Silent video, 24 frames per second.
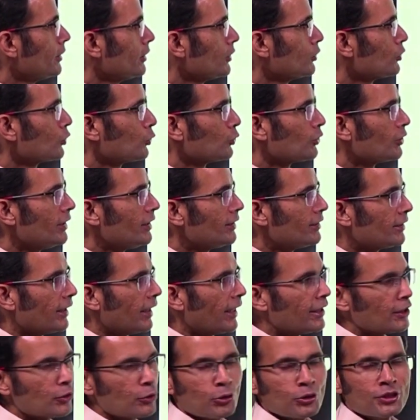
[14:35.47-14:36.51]
So these
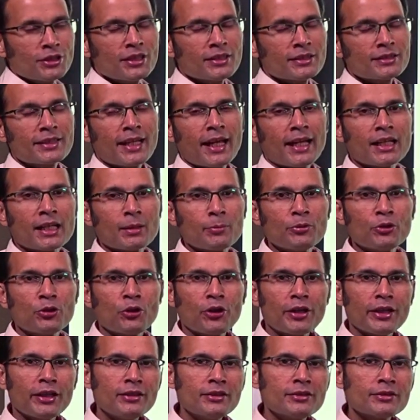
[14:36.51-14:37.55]
endogenous
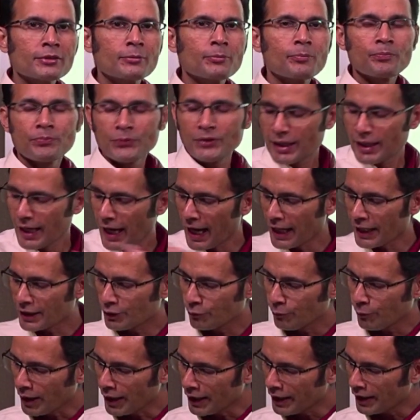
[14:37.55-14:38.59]
cannabinoids, they
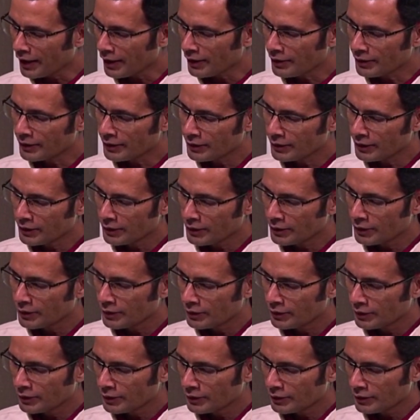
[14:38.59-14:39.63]
act via
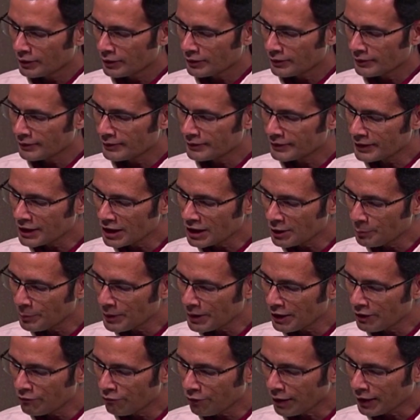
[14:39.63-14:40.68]

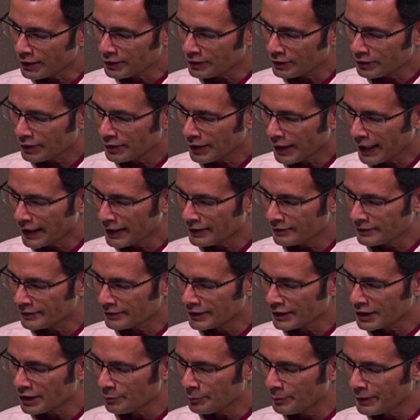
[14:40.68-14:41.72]
CB1 and
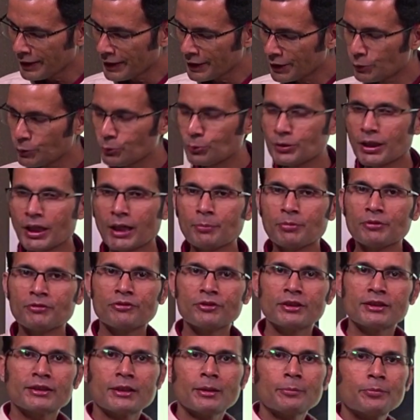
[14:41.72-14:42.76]
CB2 type of
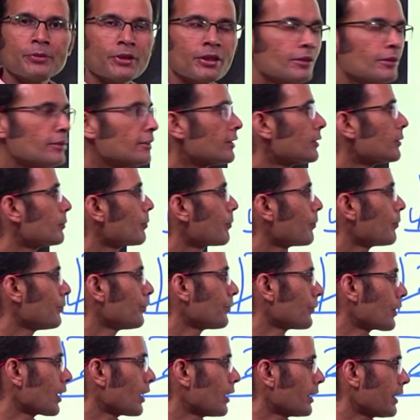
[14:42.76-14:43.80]
receptors,
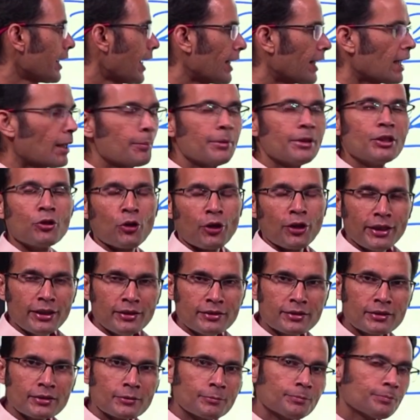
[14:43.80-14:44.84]

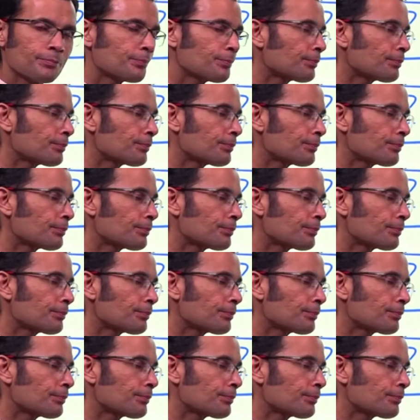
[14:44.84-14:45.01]
cannabinoids.